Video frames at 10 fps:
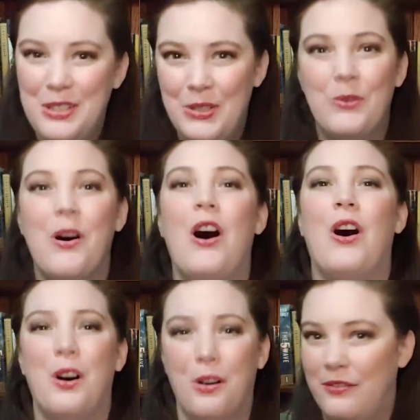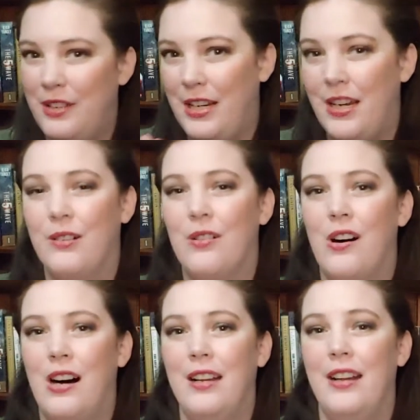do a whole video
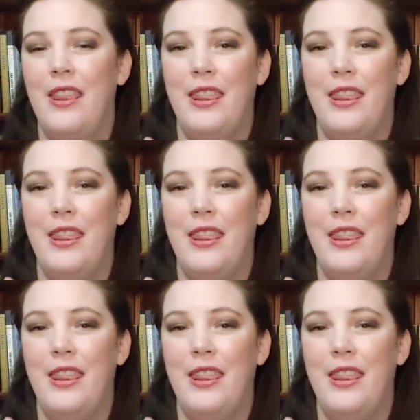on